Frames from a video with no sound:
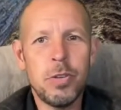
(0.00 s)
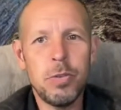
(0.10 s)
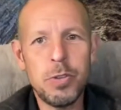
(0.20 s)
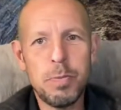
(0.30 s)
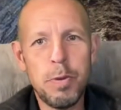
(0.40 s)

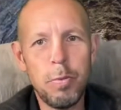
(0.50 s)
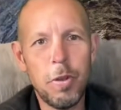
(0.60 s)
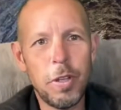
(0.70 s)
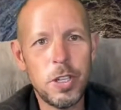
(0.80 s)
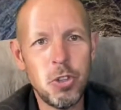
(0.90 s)
who's been
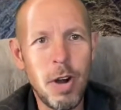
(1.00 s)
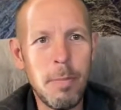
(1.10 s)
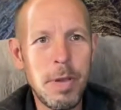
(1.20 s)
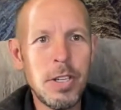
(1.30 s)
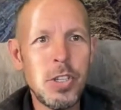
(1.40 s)
willing to
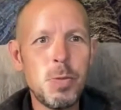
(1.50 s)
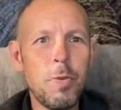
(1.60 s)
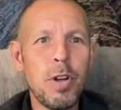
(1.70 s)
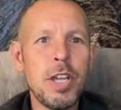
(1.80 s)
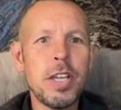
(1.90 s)
drop in this
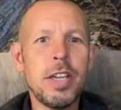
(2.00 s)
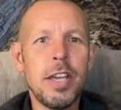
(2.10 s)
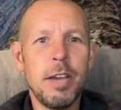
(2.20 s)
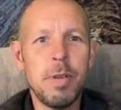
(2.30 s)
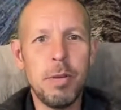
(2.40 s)
morning
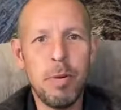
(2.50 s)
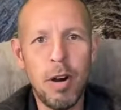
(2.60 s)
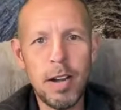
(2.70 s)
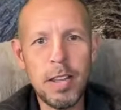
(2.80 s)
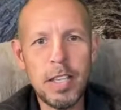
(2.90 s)
and be a
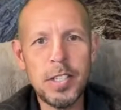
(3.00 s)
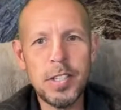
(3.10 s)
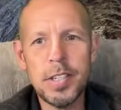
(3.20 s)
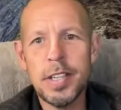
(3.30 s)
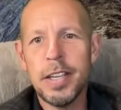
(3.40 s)
part of
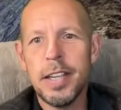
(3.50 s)
this,